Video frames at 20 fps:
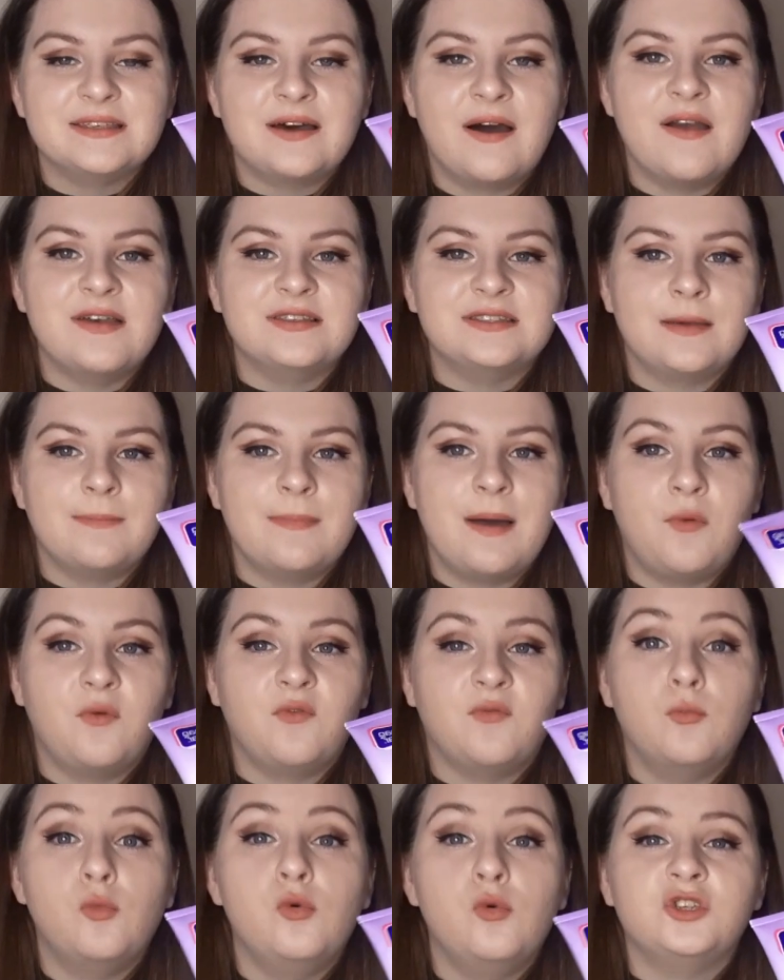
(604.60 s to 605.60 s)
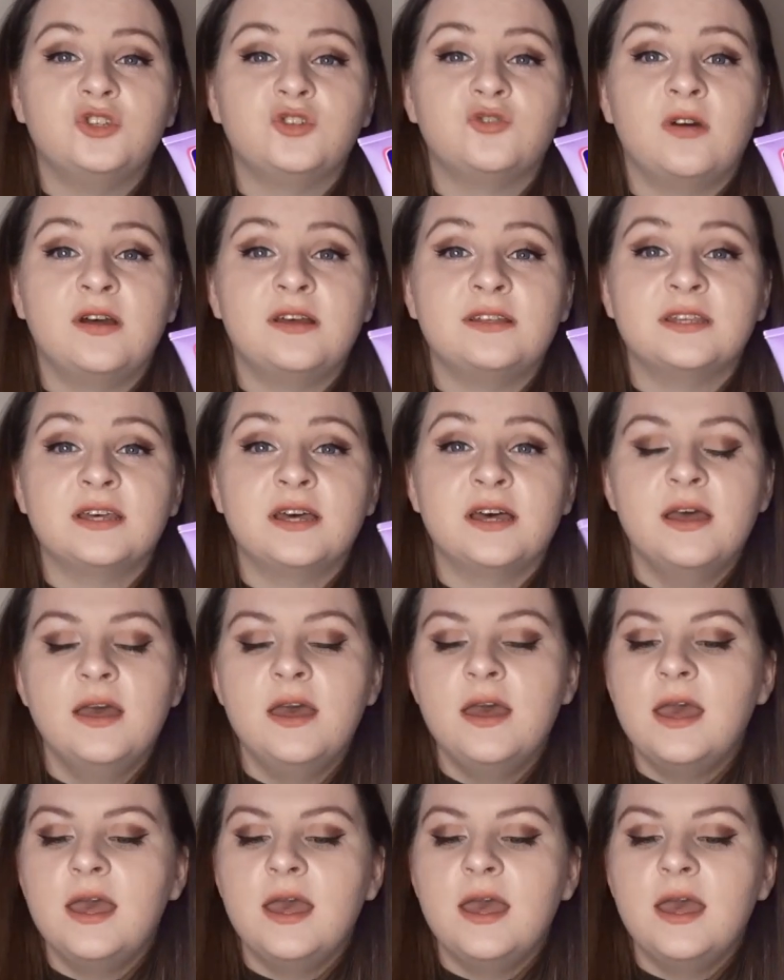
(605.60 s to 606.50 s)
size amount of moisturizer,